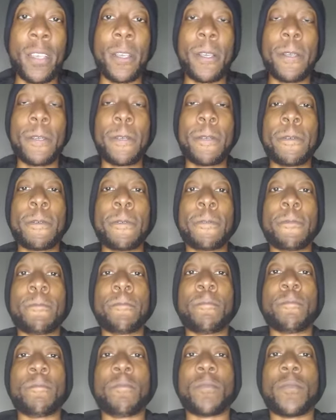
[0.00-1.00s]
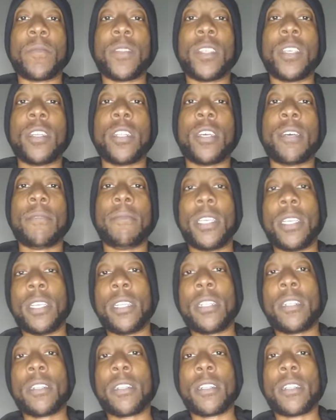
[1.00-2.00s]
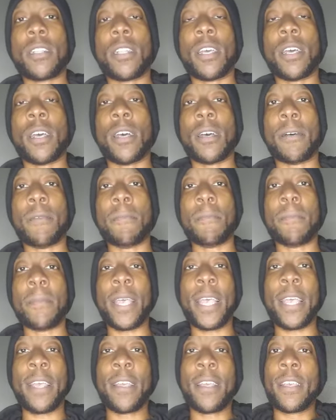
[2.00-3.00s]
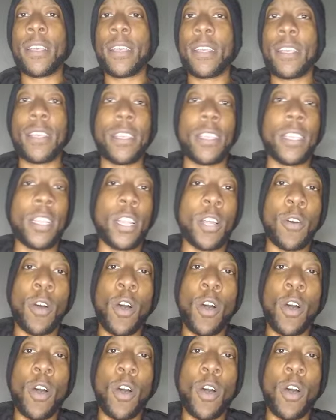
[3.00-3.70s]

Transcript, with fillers: You know what I mean? Um, you know, all that stuff doesn't